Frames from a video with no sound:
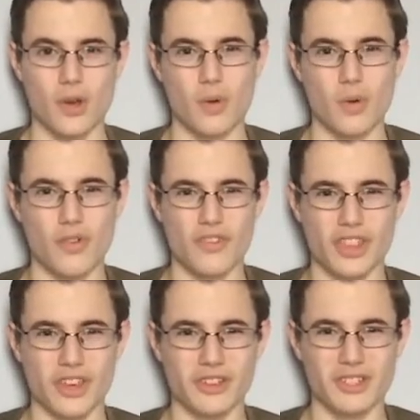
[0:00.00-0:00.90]
Or for
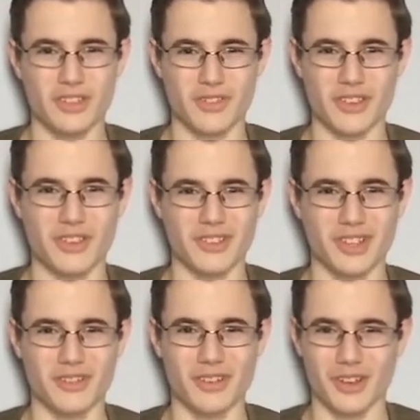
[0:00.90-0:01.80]
those of you who
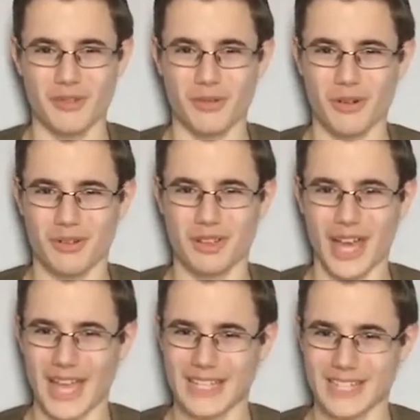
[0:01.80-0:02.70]
don't know what a
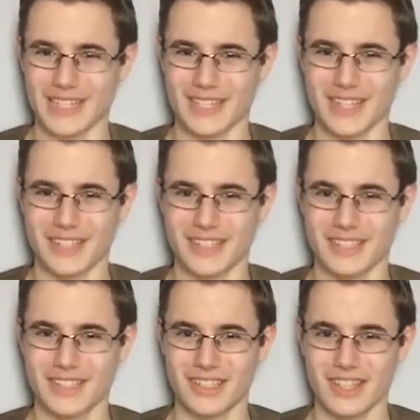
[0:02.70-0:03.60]
H88
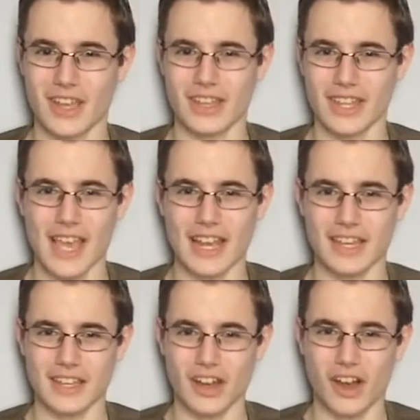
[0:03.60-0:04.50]
is, in the
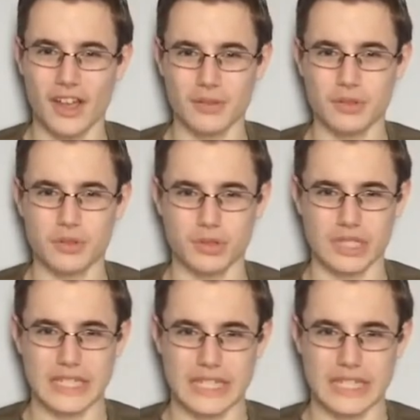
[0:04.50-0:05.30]
LNER it was called a